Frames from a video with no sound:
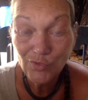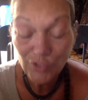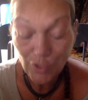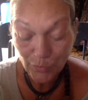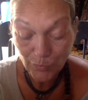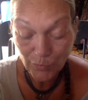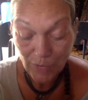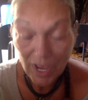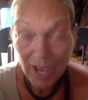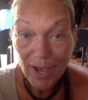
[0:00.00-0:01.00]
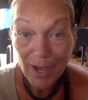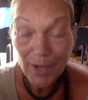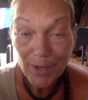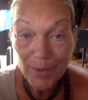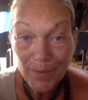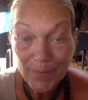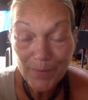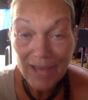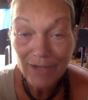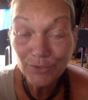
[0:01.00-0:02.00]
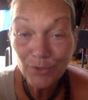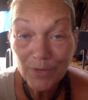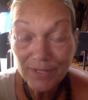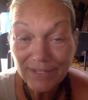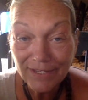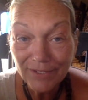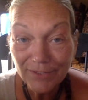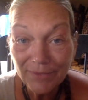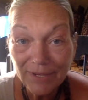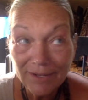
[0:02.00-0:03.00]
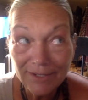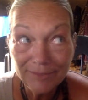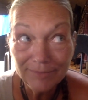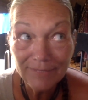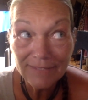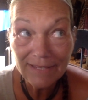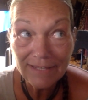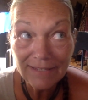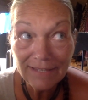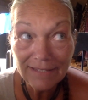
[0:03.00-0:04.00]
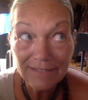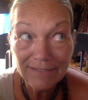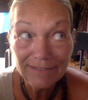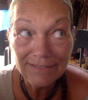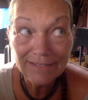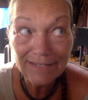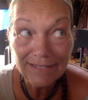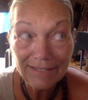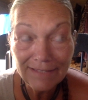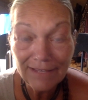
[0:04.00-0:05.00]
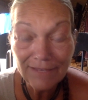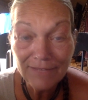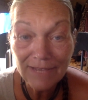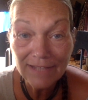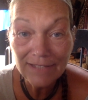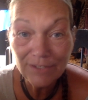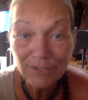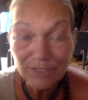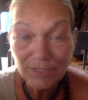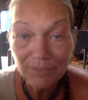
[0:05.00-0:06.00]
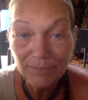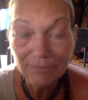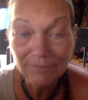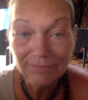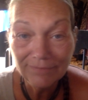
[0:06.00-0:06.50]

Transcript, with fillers: So, um, I don't know what the, uh, um, they, they, they, they have diagnosed him